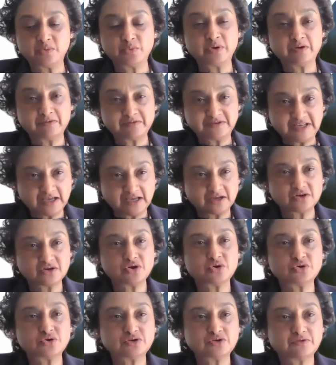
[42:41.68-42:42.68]
We have taken
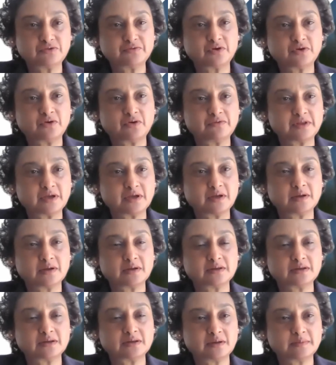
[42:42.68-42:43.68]
note of
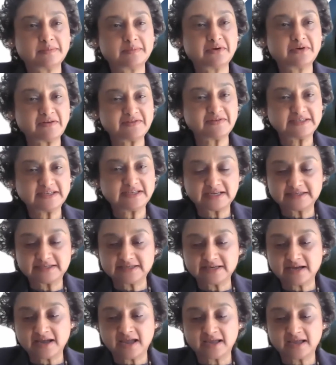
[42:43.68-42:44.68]
the private
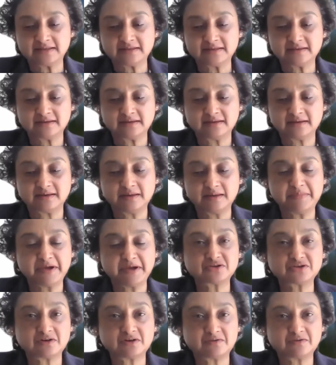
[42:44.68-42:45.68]
sector and the
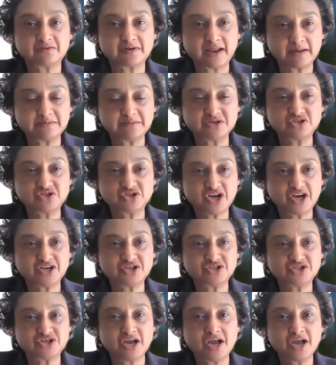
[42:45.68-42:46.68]
impact of climate
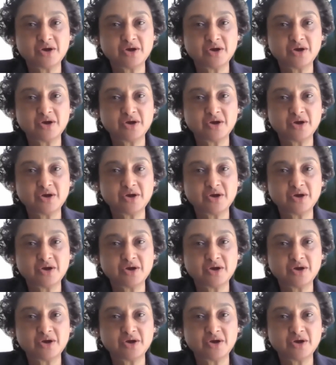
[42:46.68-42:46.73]
change.